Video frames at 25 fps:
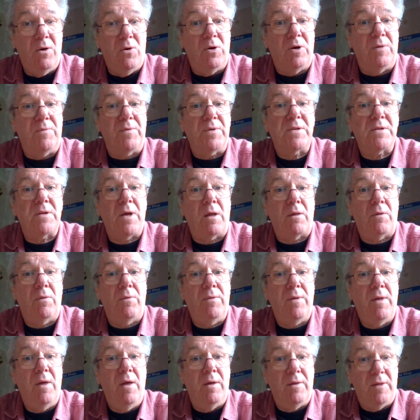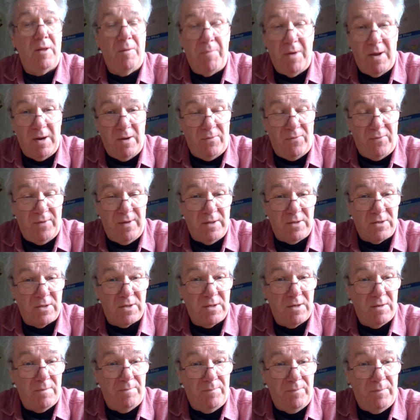all of a sudden the
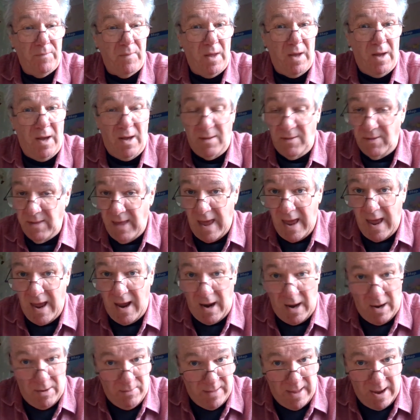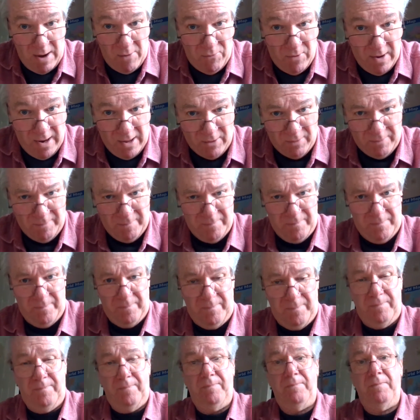benefits are there and they're real.
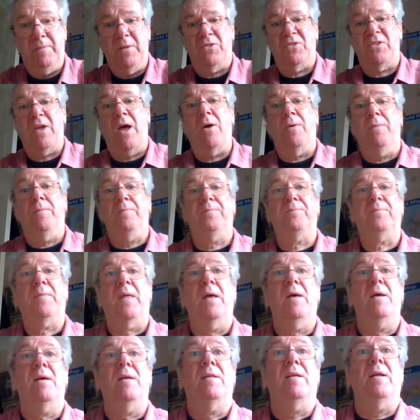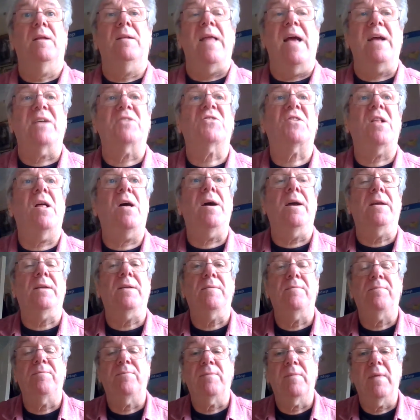So, next slide.
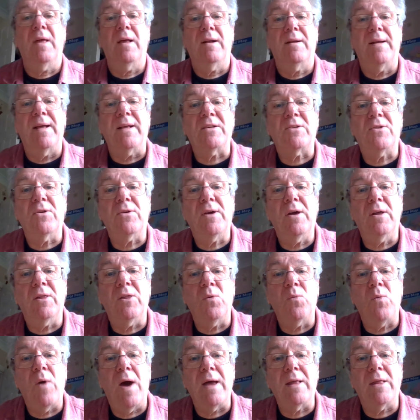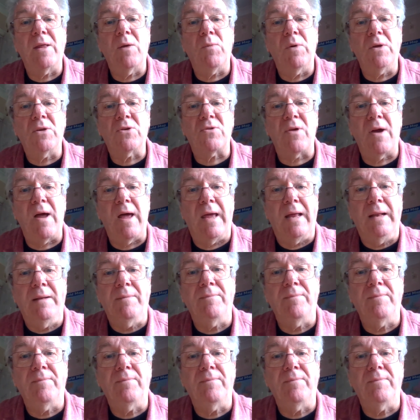Let's look at the way that we train.